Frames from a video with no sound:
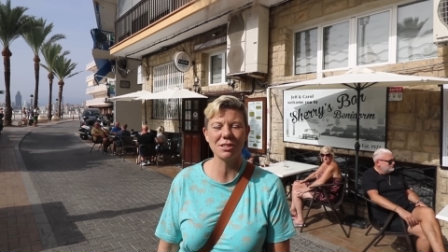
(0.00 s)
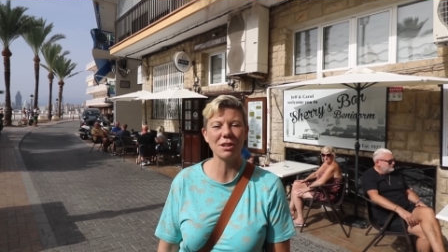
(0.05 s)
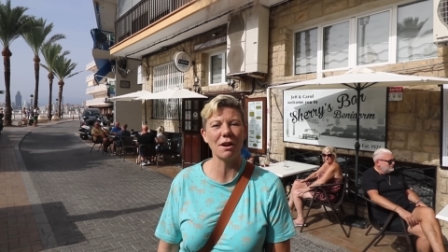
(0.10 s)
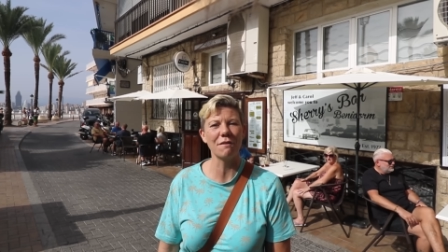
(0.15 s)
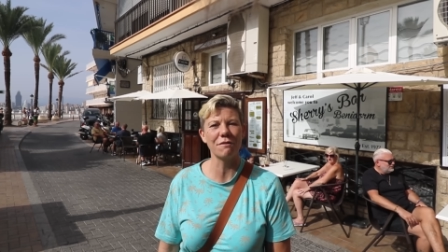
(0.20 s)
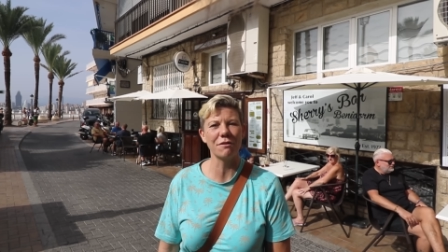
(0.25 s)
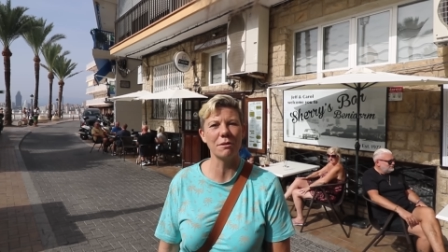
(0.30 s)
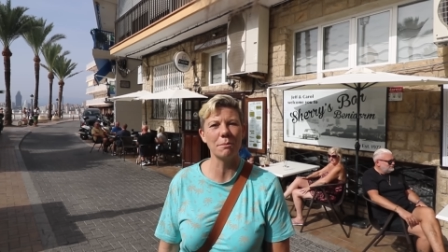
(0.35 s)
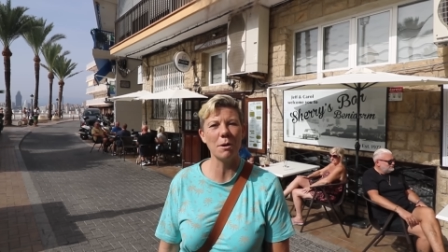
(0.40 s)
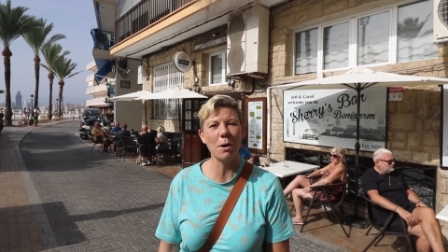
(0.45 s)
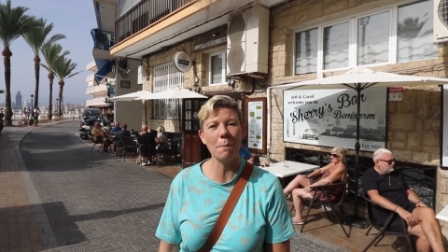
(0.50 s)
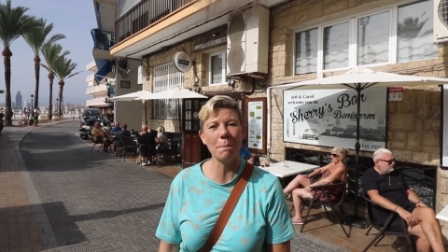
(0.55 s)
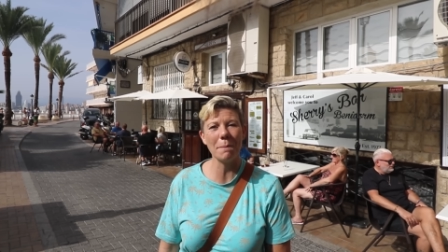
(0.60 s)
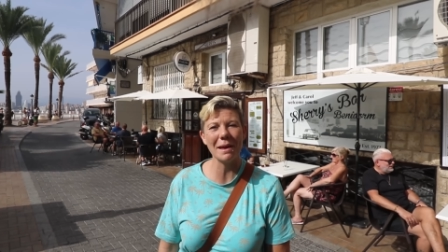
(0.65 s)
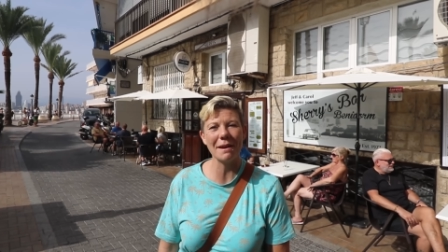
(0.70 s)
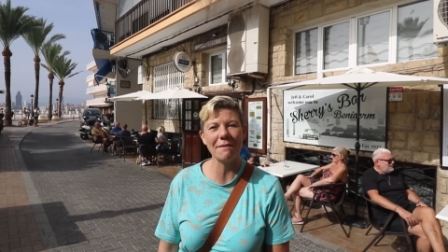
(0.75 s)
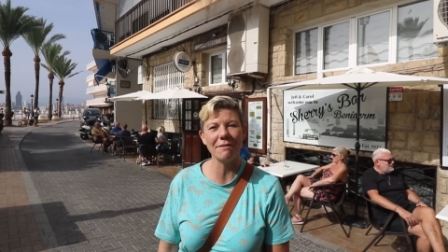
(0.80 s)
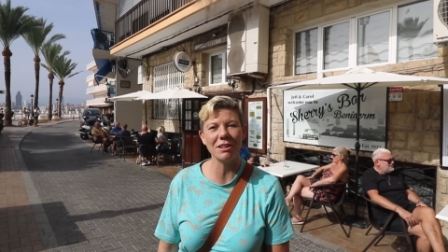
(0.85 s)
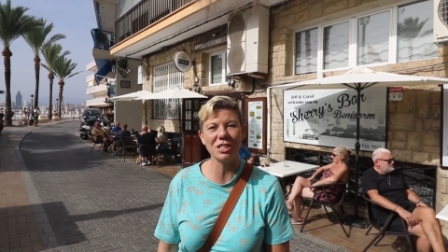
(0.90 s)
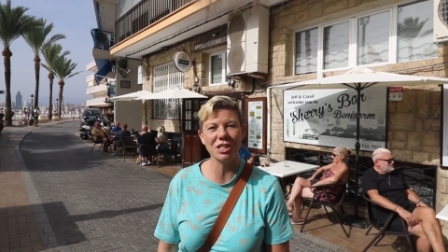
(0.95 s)
so from up
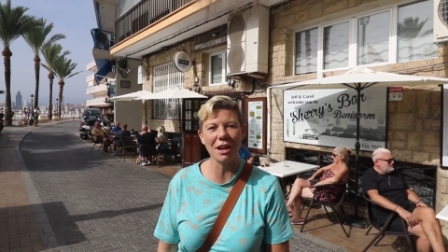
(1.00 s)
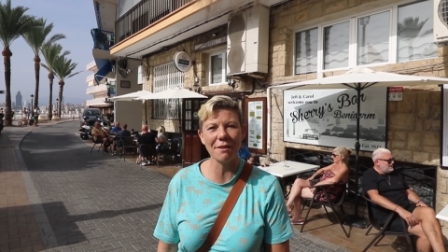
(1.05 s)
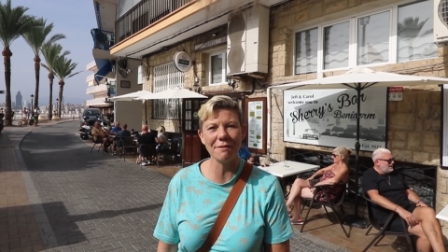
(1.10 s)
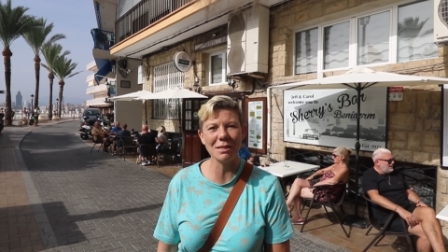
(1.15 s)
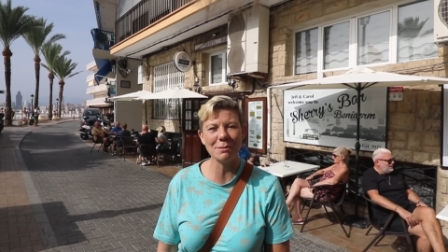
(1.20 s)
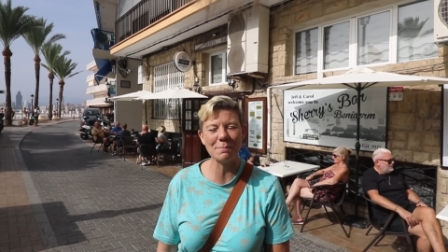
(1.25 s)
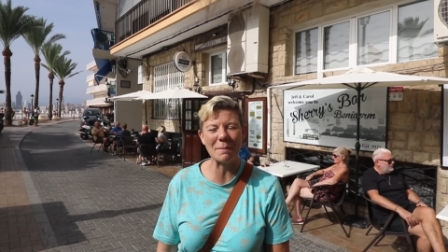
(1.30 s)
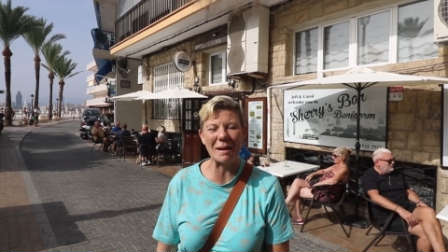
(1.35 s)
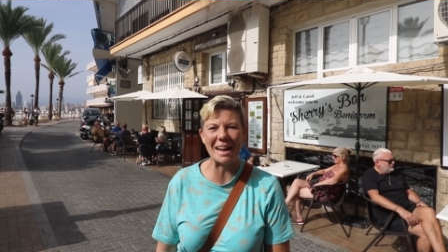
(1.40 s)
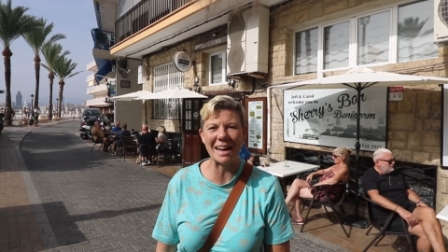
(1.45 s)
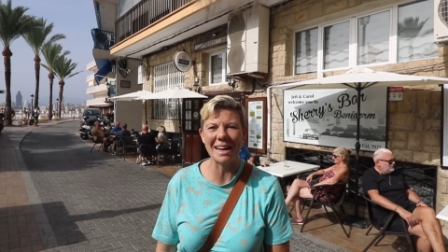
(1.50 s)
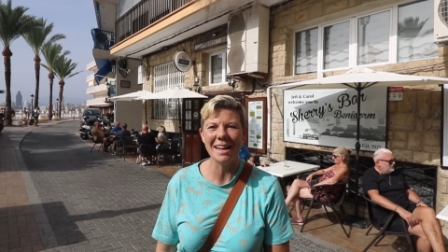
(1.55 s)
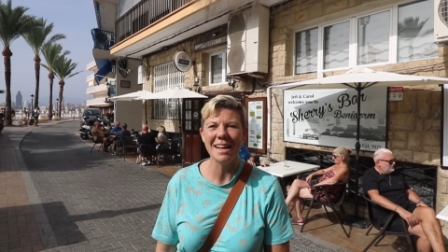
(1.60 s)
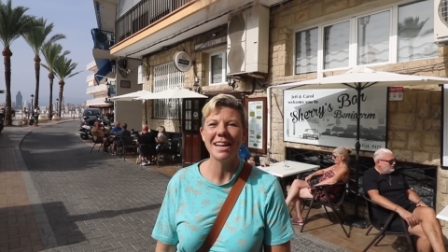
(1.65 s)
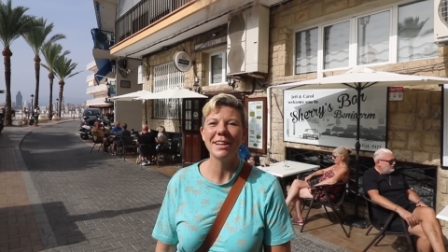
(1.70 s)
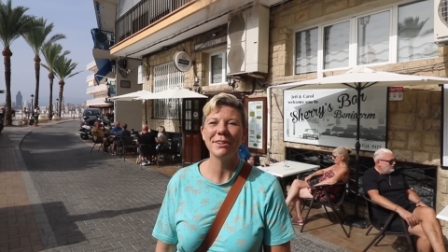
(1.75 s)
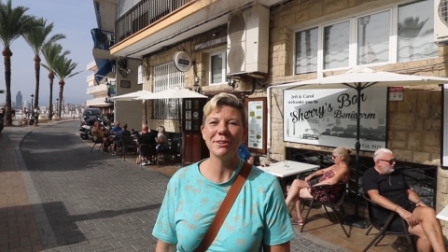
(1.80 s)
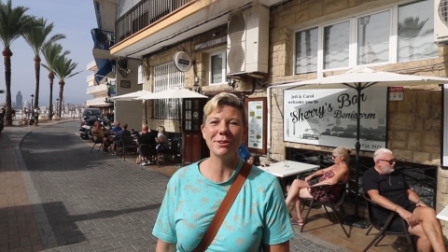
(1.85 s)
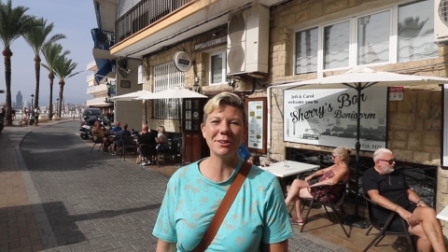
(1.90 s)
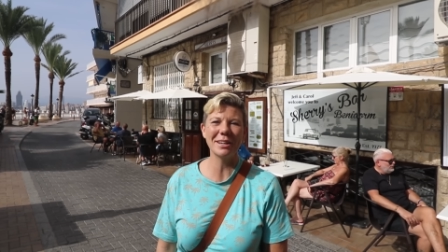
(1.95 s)
here at Sherry's Bar
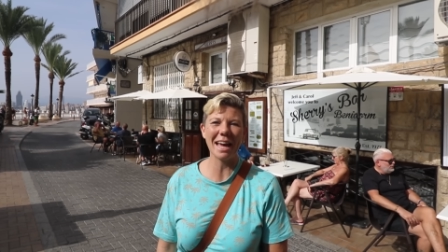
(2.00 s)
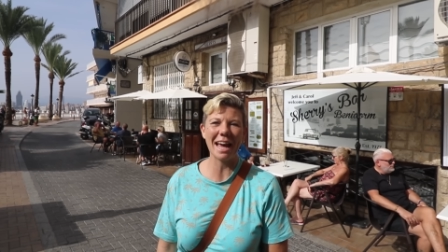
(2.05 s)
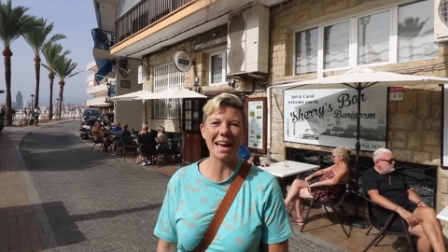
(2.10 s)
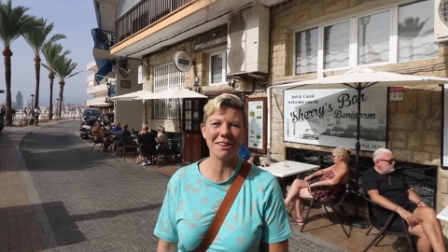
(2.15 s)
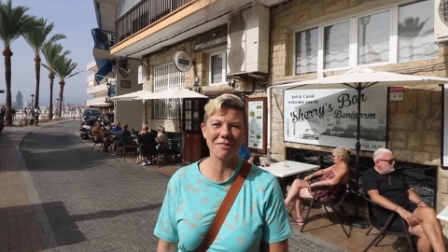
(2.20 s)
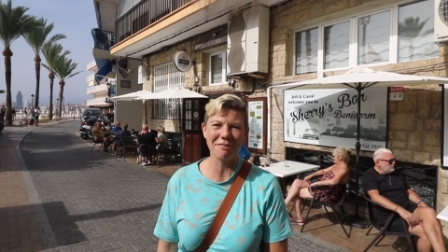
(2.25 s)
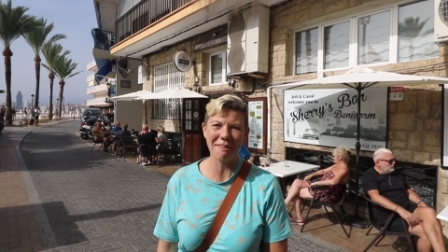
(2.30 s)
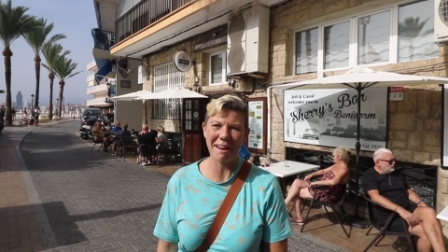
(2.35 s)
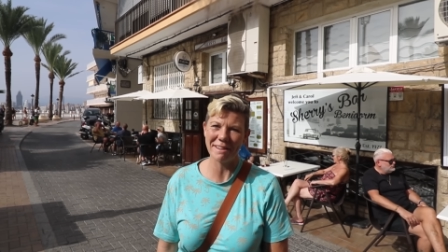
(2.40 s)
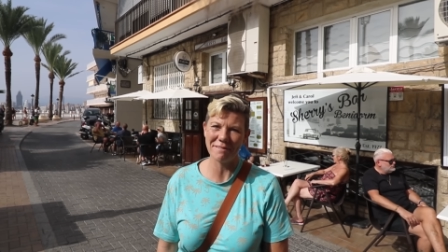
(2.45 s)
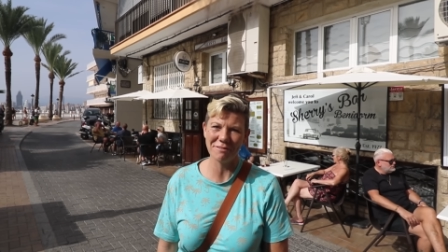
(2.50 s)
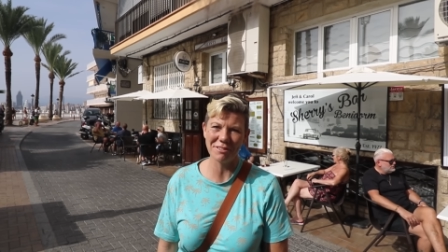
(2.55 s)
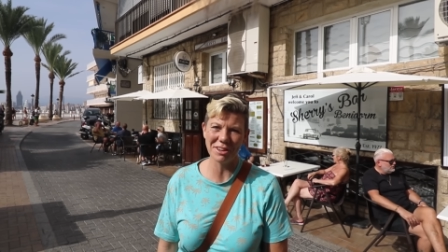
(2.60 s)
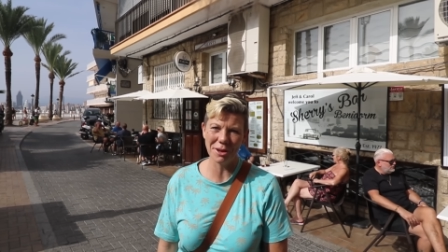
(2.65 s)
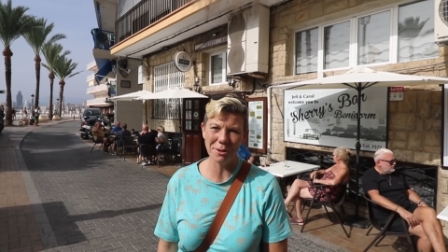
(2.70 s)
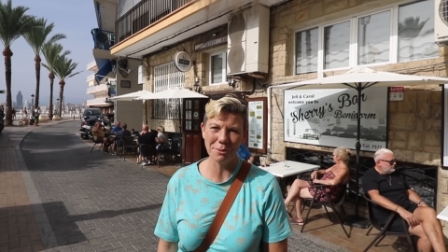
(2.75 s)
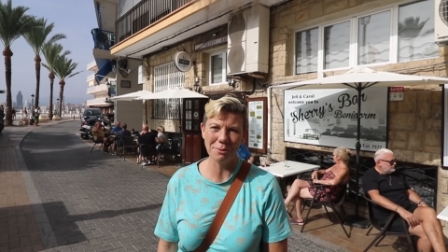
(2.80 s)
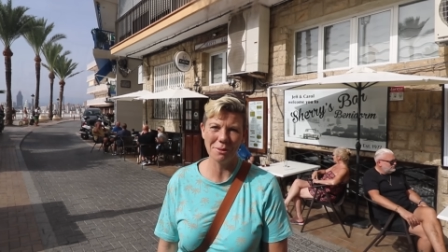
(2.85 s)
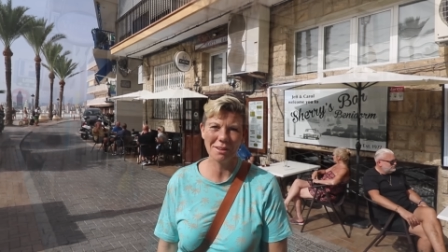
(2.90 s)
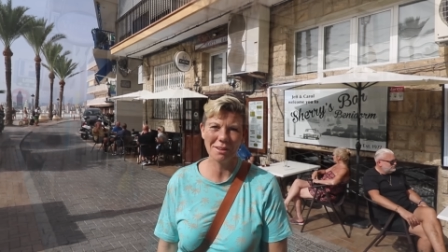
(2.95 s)
you'll get a great view.